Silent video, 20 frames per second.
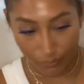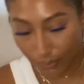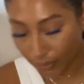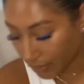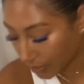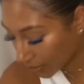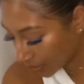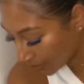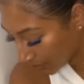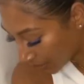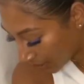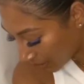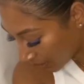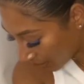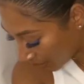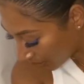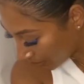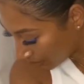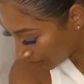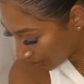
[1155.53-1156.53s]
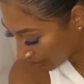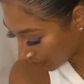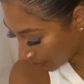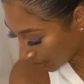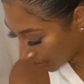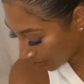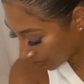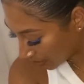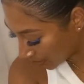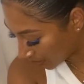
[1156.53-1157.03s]
roller, but I don't know
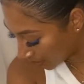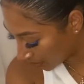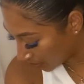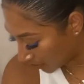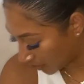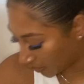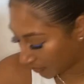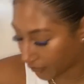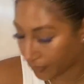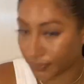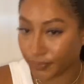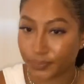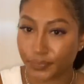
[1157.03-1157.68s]
where I put it. Oh,